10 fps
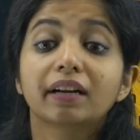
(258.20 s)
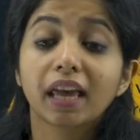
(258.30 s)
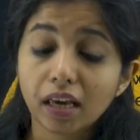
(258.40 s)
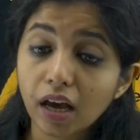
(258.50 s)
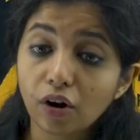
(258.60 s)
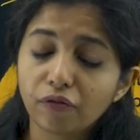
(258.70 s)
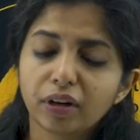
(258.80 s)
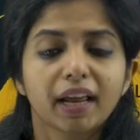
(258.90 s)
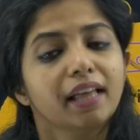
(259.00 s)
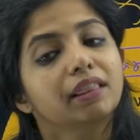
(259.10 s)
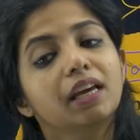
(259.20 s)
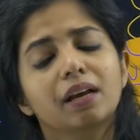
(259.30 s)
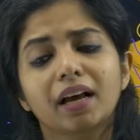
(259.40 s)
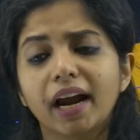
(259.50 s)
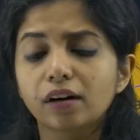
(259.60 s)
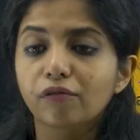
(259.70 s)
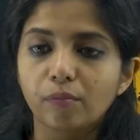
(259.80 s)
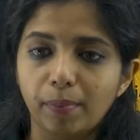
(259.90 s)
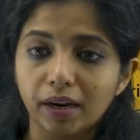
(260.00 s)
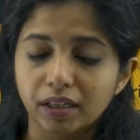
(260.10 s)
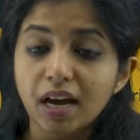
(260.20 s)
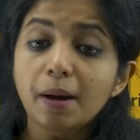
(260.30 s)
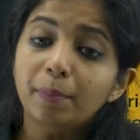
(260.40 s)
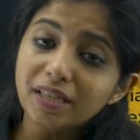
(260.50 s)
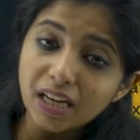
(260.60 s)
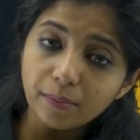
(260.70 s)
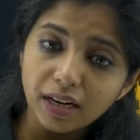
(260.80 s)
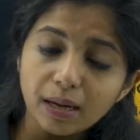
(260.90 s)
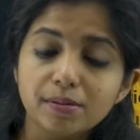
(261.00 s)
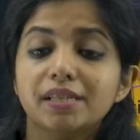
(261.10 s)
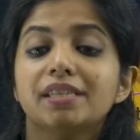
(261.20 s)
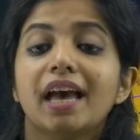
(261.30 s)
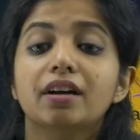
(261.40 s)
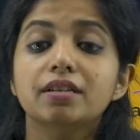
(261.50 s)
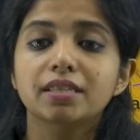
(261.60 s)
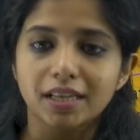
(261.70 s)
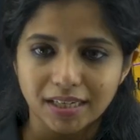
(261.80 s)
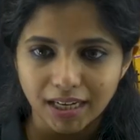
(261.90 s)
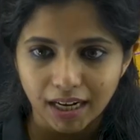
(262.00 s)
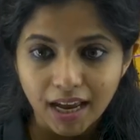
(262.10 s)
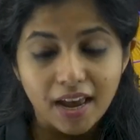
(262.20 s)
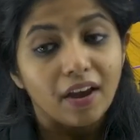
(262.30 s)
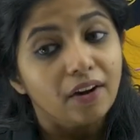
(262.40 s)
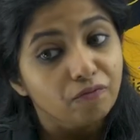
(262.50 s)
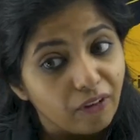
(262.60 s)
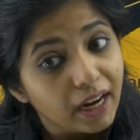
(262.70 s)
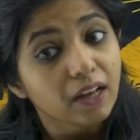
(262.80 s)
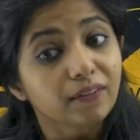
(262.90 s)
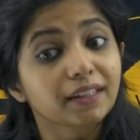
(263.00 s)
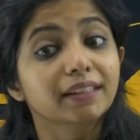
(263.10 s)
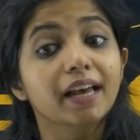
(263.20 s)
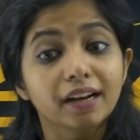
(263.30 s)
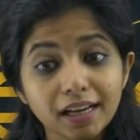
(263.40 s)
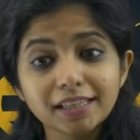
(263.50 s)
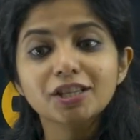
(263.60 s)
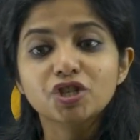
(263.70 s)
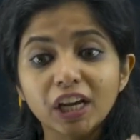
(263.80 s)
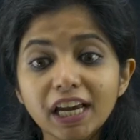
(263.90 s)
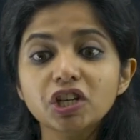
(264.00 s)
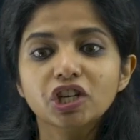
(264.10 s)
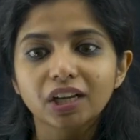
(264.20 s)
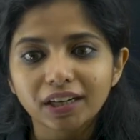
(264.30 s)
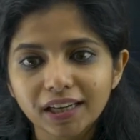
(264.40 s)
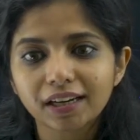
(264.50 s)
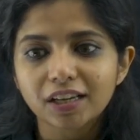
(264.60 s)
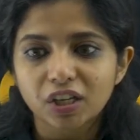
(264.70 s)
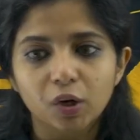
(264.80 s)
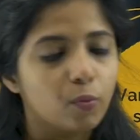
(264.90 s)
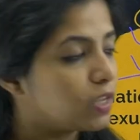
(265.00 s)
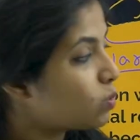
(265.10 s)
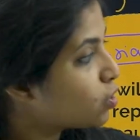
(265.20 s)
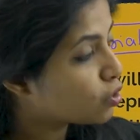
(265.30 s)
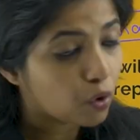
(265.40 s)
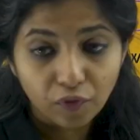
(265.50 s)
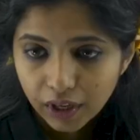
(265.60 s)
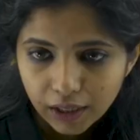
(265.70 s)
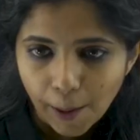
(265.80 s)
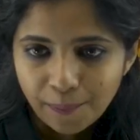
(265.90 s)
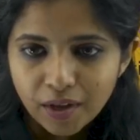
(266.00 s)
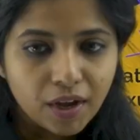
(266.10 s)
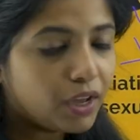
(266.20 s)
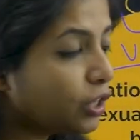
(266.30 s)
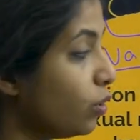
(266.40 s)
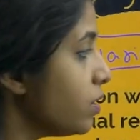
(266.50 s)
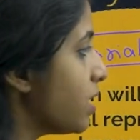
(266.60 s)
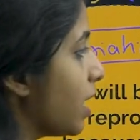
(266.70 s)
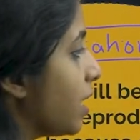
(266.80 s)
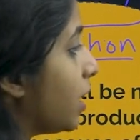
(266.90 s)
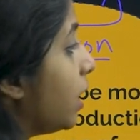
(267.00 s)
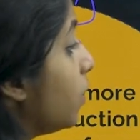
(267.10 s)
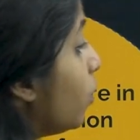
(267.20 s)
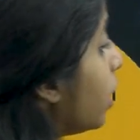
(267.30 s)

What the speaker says: that take care of it and they kind of repair it. But sometimes these errors sustain. And whenever there is a change in the DNA sequence, which is over here, you say that it